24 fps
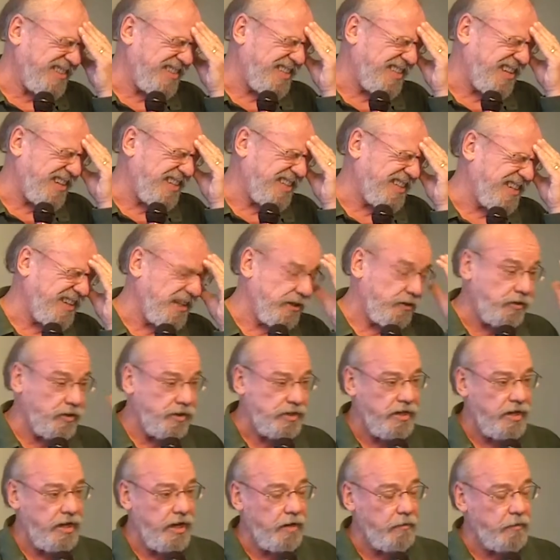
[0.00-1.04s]

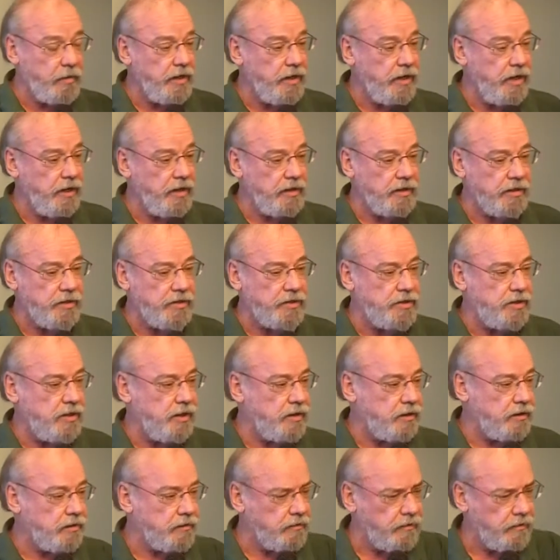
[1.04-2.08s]
Psychiatrist Albert Ellis
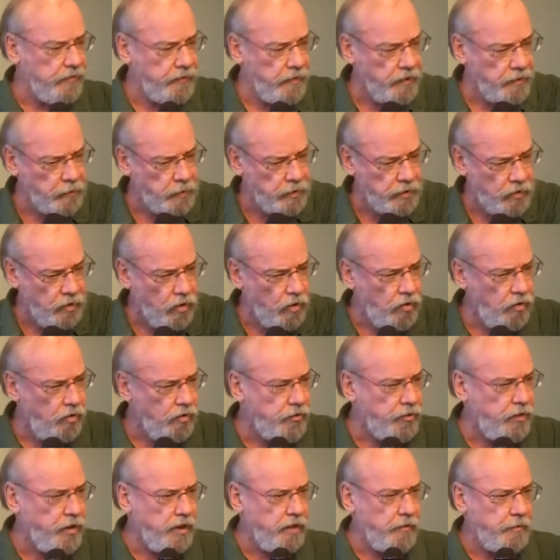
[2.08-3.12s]
developed this
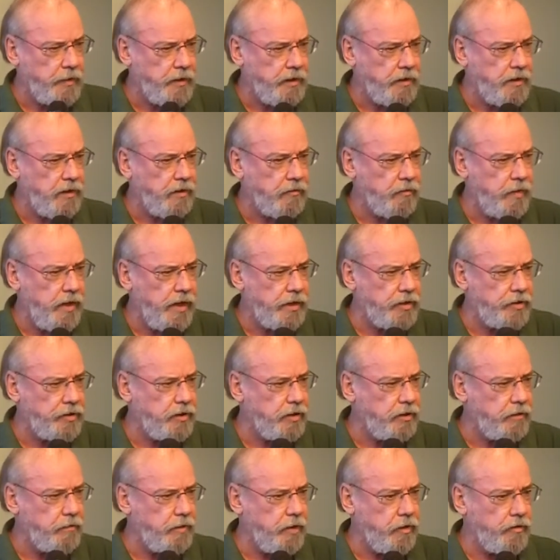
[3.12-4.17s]
whole therapy called
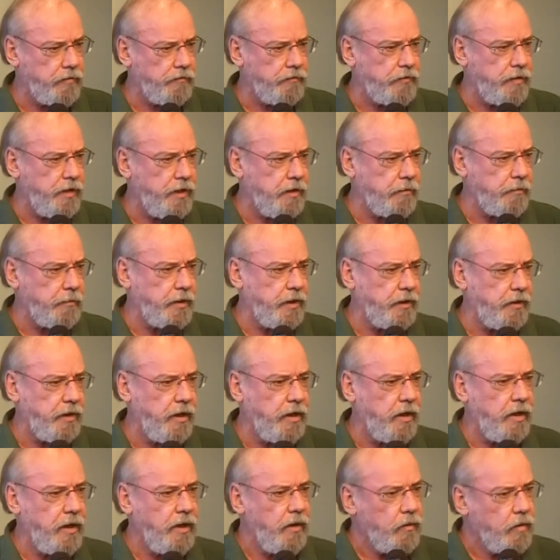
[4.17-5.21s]
rational emotive therapy,
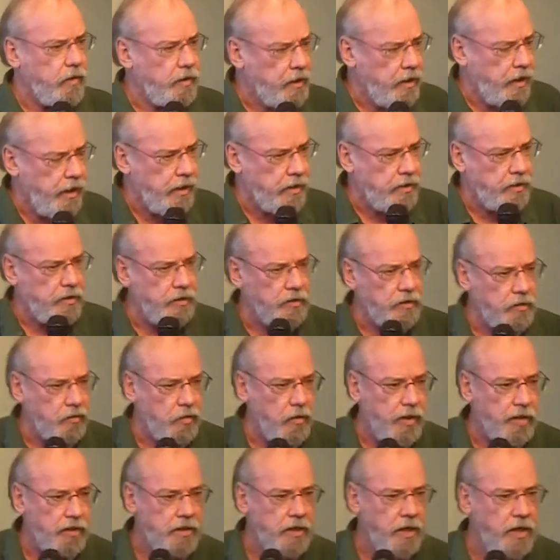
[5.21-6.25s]
where the essence
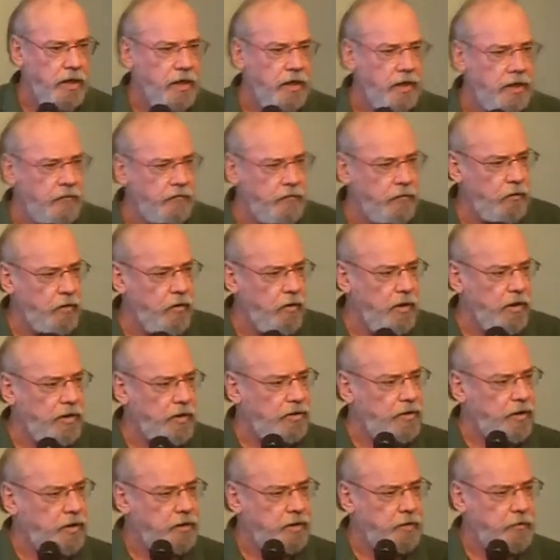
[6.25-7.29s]
was, if you want
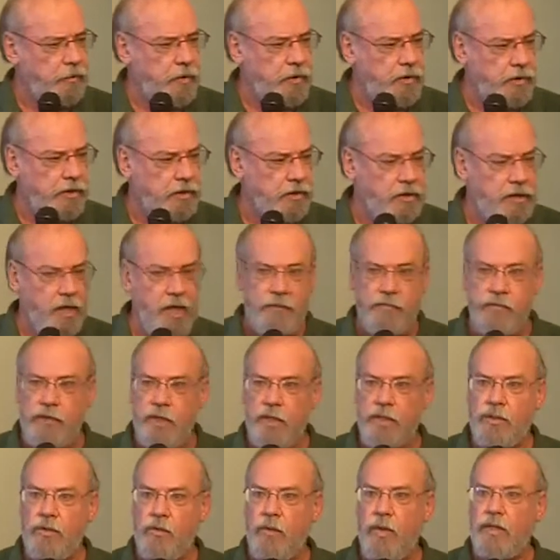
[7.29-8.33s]
to change a person's life,
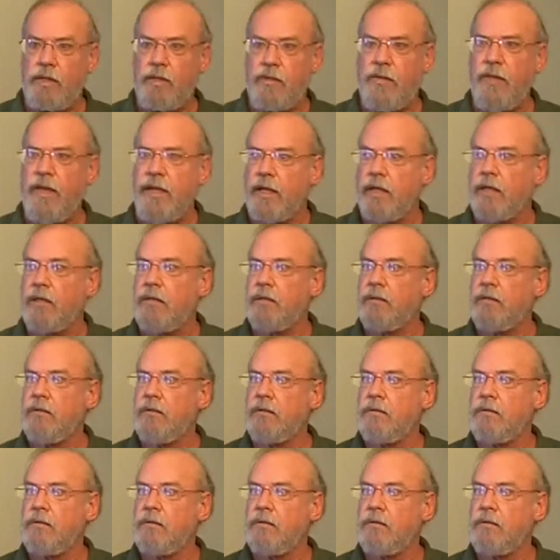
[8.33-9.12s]
change the way they think.